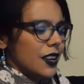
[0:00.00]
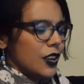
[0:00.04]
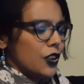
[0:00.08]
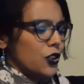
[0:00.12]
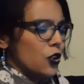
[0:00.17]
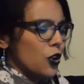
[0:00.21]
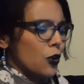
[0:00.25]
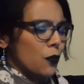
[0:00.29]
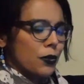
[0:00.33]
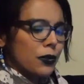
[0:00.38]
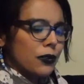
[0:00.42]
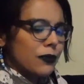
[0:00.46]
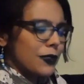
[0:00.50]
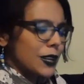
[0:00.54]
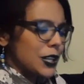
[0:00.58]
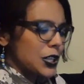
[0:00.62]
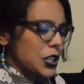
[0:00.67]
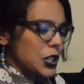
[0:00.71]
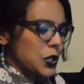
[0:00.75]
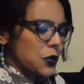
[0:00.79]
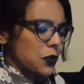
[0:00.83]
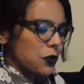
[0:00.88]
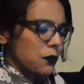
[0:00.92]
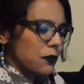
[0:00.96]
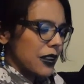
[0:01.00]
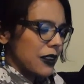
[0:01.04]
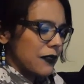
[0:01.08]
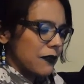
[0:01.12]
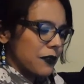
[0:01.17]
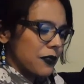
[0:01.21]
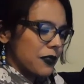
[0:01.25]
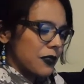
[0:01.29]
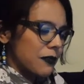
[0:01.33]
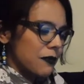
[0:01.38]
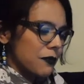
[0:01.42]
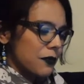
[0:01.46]
No provisions were made for
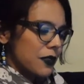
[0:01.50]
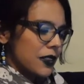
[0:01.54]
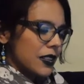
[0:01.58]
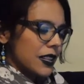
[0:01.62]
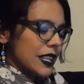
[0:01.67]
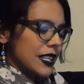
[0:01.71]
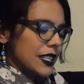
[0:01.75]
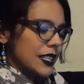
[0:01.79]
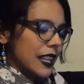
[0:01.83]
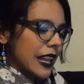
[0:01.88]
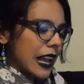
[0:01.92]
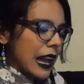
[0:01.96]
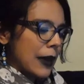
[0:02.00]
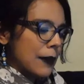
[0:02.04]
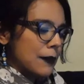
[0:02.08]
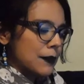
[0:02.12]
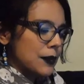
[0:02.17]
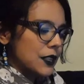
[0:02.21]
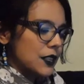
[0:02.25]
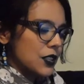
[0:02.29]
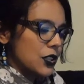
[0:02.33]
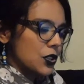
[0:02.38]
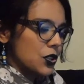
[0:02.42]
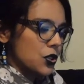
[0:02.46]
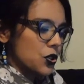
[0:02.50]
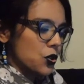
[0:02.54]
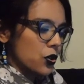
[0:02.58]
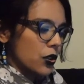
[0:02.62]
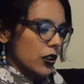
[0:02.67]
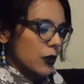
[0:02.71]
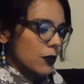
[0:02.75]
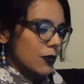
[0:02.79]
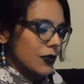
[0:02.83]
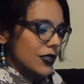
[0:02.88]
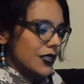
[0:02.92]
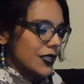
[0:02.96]
the food in these camps. The story
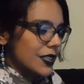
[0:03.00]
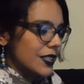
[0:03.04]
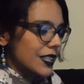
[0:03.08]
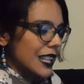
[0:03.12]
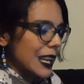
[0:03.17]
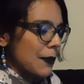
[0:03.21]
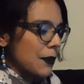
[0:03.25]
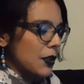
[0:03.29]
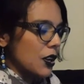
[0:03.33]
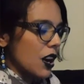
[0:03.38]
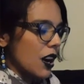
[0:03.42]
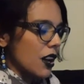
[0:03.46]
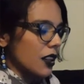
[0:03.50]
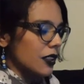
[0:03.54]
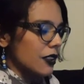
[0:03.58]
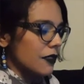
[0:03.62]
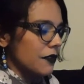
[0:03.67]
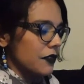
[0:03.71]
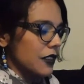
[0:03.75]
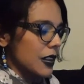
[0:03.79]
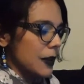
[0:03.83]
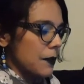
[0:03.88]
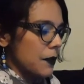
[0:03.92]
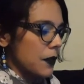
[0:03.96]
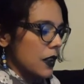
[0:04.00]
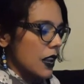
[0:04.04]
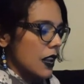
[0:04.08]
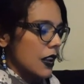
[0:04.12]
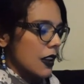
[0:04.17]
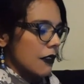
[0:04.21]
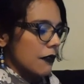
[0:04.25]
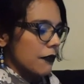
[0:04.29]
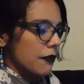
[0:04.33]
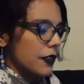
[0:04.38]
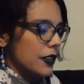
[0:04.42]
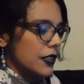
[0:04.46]
was the same in all of them.
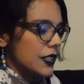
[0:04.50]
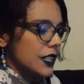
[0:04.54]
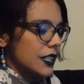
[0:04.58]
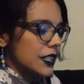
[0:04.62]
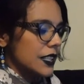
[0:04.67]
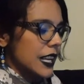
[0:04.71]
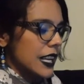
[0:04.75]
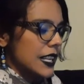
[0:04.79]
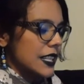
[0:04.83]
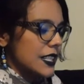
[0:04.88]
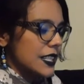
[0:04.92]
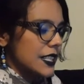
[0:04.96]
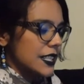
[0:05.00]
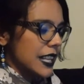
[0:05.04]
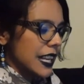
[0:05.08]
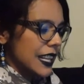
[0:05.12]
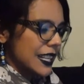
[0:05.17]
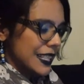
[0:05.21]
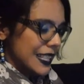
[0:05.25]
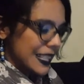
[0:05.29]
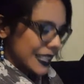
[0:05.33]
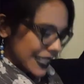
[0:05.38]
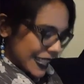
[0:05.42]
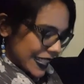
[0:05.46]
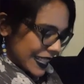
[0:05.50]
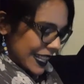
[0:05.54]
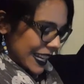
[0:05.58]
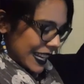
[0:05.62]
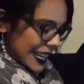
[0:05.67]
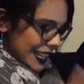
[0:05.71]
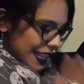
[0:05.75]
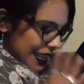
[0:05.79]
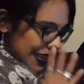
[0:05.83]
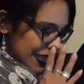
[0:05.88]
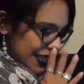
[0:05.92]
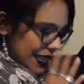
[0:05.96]
First, the, the, the
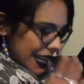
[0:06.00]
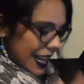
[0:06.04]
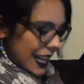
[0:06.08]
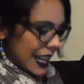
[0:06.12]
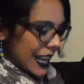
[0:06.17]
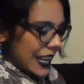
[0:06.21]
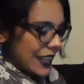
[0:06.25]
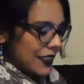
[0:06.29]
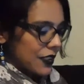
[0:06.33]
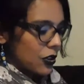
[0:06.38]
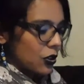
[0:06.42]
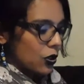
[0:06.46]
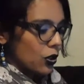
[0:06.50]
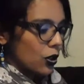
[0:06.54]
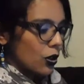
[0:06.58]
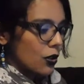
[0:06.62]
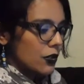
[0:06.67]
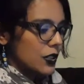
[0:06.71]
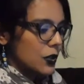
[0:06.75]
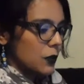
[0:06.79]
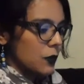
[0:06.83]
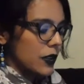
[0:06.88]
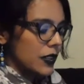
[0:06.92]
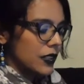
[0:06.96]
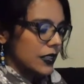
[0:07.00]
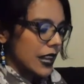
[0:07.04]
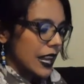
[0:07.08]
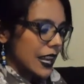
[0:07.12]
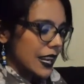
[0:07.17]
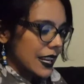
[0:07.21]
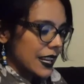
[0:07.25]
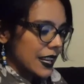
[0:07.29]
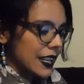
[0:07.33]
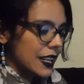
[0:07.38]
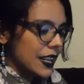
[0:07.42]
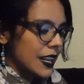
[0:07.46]
detainees ate their clothes and went
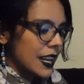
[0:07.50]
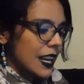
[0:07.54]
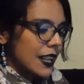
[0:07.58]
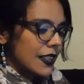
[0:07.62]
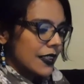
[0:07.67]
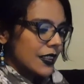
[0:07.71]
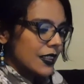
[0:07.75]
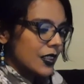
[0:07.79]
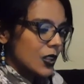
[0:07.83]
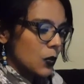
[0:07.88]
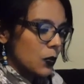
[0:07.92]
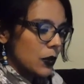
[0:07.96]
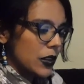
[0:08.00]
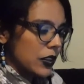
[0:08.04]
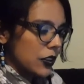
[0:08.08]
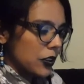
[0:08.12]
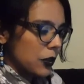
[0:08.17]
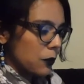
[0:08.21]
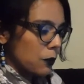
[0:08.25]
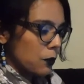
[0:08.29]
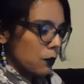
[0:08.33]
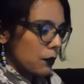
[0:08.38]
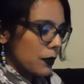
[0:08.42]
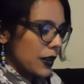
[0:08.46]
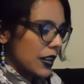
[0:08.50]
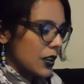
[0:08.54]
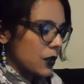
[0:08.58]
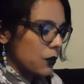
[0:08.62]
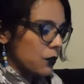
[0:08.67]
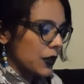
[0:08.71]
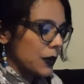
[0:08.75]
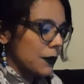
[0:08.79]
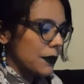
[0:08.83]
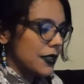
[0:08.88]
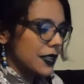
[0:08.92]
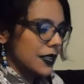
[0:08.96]
naked. Then the weaker men and
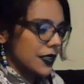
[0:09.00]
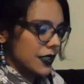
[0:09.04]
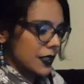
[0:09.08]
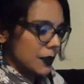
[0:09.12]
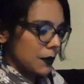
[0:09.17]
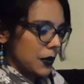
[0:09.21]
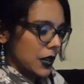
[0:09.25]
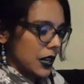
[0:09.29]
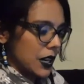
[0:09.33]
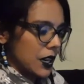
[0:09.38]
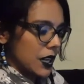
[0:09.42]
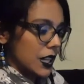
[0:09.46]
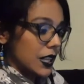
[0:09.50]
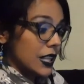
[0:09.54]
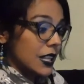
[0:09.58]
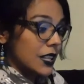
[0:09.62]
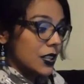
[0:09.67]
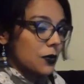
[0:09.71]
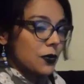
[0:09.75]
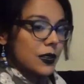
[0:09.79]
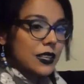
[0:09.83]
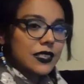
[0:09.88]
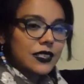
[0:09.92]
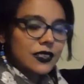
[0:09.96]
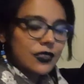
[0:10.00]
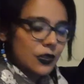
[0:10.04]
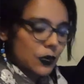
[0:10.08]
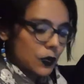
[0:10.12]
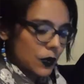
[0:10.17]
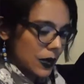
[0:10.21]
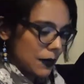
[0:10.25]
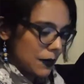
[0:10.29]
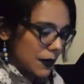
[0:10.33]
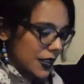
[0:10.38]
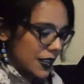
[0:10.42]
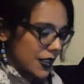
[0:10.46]
women disappeared. Then the rest of the
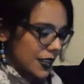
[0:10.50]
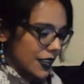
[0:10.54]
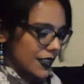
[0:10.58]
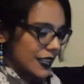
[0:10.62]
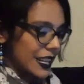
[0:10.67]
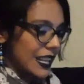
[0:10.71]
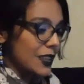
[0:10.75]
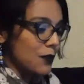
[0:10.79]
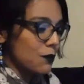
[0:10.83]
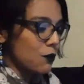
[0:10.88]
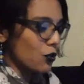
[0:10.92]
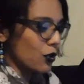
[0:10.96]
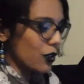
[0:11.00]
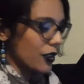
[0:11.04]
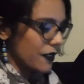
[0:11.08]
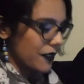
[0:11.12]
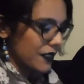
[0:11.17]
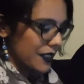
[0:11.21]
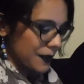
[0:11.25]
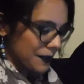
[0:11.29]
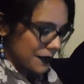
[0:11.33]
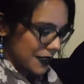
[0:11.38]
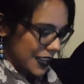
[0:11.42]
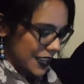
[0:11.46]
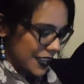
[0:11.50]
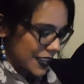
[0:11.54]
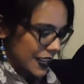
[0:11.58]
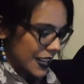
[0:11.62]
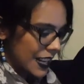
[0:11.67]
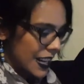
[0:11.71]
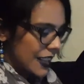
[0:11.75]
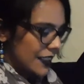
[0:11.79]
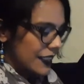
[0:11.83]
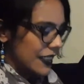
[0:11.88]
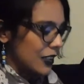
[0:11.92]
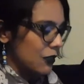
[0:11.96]
women. Then more of the men.
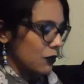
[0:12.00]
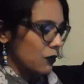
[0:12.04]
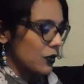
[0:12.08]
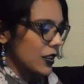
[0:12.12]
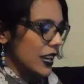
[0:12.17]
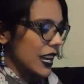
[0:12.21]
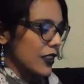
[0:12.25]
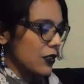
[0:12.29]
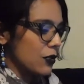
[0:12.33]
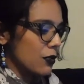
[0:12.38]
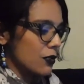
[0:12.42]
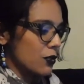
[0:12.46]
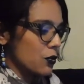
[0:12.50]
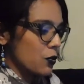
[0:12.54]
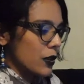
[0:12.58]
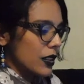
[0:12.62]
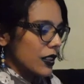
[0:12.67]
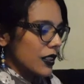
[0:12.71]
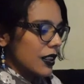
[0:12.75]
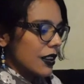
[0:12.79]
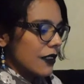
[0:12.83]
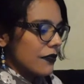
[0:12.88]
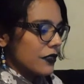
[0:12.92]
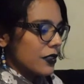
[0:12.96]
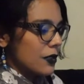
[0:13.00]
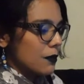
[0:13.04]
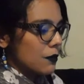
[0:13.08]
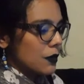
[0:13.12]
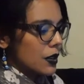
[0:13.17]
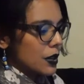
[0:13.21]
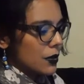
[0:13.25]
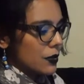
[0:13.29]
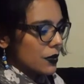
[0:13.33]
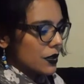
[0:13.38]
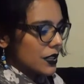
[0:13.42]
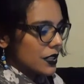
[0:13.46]
Then we ate those we loved the
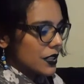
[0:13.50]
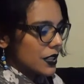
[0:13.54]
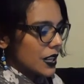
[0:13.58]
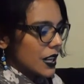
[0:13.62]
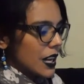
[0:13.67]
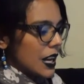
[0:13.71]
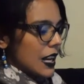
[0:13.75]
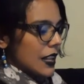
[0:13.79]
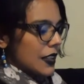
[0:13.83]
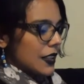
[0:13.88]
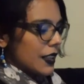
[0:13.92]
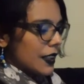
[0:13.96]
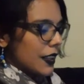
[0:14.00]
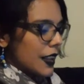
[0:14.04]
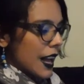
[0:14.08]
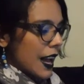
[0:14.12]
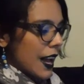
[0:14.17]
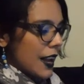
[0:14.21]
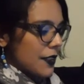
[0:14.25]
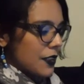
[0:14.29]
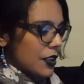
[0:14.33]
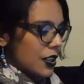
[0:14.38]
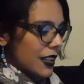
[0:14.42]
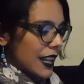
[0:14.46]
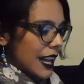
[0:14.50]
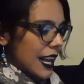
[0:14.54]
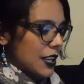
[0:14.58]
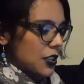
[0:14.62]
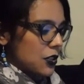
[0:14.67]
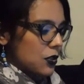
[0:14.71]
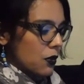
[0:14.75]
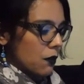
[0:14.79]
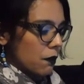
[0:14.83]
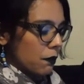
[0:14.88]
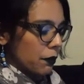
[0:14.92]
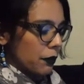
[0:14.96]
most. The, la the last
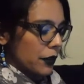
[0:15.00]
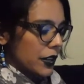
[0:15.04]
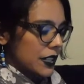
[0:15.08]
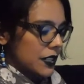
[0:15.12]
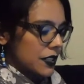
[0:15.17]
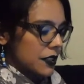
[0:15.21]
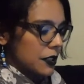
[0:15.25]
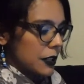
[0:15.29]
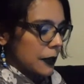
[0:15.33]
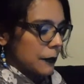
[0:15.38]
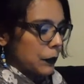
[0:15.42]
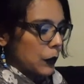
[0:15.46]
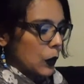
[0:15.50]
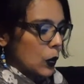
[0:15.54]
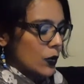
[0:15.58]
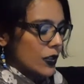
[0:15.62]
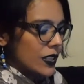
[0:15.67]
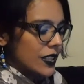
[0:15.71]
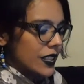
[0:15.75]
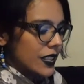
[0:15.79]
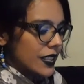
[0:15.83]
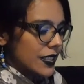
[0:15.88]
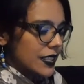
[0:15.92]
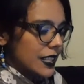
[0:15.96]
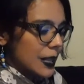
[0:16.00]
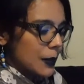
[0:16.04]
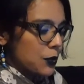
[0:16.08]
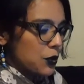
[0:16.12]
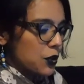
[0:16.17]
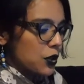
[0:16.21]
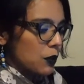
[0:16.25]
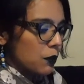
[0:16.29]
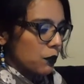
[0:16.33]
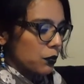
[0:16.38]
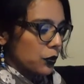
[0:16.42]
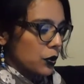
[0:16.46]
known prisoner was an
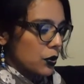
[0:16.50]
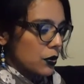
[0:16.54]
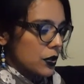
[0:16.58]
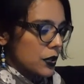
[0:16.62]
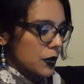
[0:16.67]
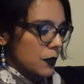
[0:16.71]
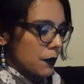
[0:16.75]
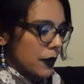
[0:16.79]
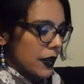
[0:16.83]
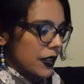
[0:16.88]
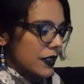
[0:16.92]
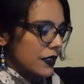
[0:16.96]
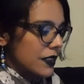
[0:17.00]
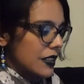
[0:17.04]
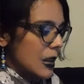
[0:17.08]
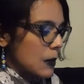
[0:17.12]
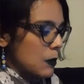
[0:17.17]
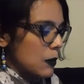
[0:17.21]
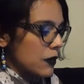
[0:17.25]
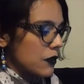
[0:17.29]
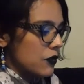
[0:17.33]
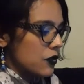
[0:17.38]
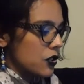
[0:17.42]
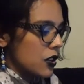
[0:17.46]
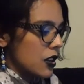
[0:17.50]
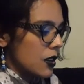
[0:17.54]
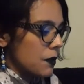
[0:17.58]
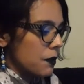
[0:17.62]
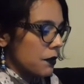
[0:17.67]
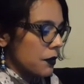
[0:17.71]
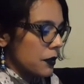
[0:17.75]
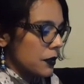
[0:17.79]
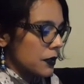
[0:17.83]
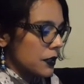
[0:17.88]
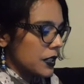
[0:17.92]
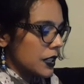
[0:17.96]
exceptional brute by the name of Jean
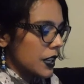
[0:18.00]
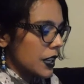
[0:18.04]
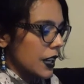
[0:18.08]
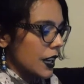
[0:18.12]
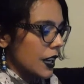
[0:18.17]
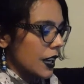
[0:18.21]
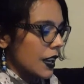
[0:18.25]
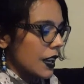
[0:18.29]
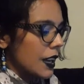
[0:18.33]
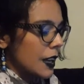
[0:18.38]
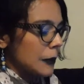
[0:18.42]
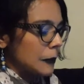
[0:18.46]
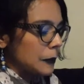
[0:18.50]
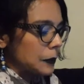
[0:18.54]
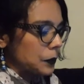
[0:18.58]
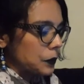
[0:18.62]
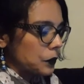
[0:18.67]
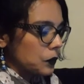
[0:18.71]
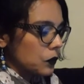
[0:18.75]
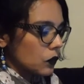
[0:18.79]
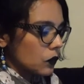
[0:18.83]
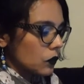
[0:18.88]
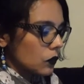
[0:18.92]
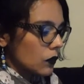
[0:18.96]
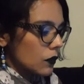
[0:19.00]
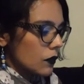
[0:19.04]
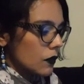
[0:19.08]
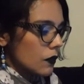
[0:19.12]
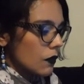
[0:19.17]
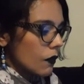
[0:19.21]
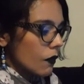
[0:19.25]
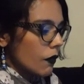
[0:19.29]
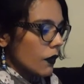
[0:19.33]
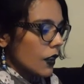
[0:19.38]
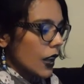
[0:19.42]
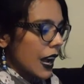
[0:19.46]
Portier.
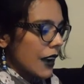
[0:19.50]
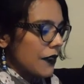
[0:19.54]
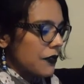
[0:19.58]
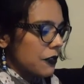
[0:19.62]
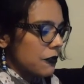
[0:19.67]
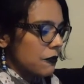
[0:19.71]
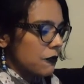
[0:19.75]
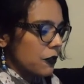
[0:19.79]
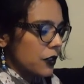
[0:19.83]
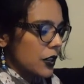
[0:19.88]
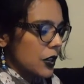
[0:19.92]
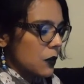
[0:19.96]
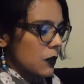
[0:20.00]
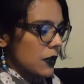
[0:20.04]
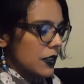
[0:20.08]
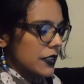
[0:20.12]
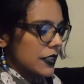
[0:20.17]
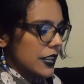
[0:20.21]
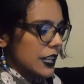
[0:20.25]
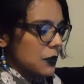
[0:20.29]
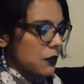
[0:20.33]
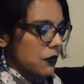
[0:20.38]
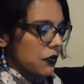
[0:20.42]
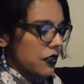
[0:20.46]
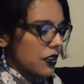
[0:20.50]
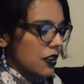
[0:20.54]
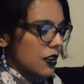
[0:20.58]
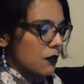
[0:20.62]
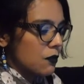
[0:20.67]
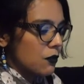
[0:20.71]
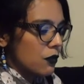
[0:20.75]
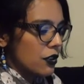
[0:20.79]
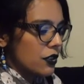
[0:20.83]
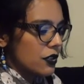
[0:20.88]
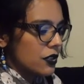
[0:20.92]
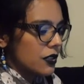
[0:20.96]
After 41 days without a
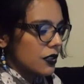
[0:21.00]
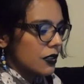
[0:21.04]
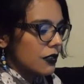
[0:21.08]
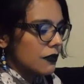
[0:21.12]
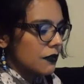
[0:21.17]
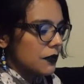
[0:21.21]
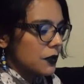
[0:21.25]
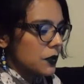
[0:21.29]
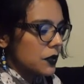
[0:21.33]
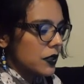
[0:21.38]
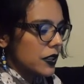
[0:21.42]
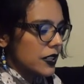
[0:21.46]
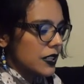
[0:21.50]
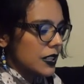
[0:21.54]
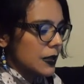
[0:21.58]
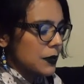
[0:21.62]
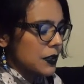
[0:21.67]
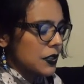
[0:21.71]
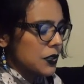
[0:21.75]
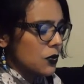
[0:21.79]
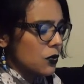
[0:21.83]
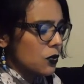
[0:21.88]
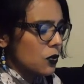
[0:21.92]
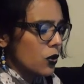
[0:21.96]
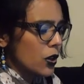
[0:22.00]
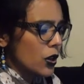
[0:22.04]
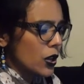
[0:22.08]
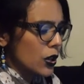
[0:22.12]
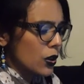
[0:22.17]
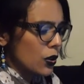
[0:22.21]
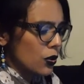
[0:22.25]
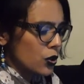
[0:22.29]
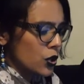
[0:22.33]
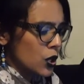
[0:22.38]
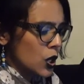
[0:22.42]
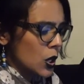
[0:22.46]
morsel of food except his own
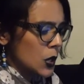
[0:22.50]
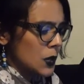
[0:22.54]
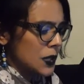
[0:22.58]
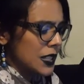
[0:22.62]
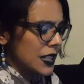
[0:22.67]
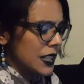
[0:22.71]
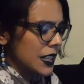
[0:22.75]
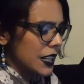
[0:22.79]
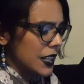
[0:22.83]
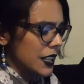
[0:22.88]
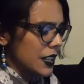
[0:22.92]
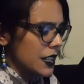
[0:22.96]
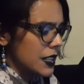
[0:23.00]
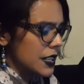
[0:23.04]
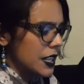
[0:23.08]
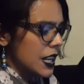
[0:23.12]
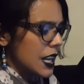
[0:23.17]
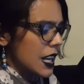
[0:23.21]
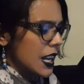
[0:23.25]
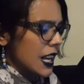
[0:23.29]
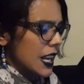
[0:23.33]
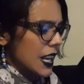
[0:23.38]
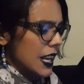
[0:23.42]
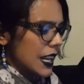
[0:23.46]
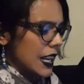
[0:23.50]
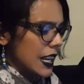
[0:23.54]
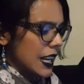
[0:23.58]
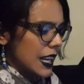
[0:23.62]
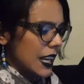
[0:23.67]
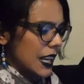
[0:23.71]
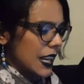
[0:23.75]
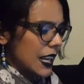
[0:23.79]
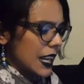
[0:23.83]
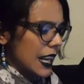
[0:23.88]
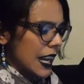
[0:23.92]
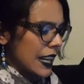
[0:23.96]
toes and ears,
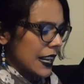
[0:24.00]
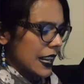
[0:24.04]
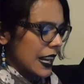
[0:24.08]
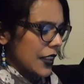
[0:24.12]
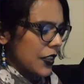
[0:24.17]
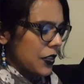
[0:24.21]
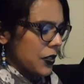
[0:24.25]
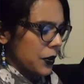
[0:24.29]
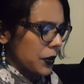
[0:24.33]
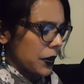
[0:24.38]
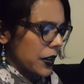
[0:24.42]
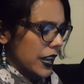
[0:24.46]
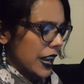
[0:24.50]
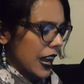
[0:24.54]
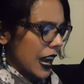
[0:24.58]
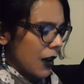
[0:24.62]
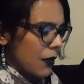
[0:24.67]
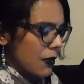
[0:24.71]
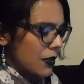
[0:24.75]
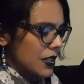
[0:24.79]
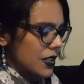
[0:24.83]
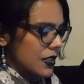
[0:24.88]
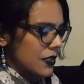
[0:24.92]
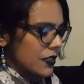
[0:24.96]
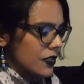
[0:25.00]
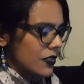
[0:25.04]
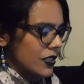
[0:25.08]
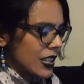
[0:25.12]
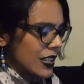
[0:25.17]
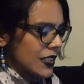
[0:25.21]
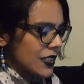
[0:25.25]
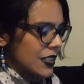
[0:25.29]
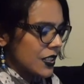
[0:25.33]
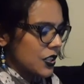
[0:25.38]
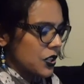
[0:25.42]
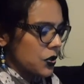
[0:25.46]
he and 30 hours of
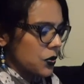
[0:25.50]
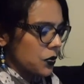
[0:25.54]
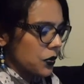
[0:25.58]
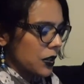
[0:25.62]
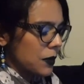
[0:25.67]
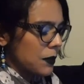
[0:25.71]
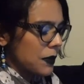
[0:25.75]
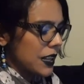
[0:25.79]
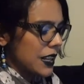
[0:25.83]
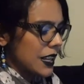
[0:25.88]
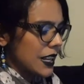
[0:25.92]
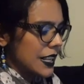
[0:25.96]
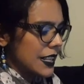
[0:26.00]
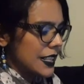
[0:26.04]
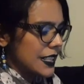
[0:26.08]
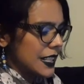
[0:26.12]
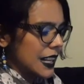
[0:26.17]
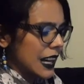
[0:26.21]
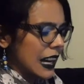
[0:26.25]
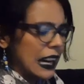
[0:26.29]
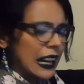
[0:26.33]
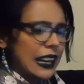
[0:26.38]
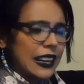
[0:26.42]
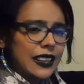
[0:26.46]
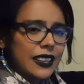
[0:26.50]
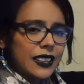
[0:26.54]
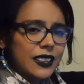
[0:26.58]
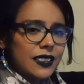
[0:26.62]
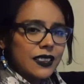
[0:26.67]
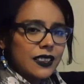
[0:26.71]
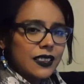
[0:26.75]
incessant screaming, he died.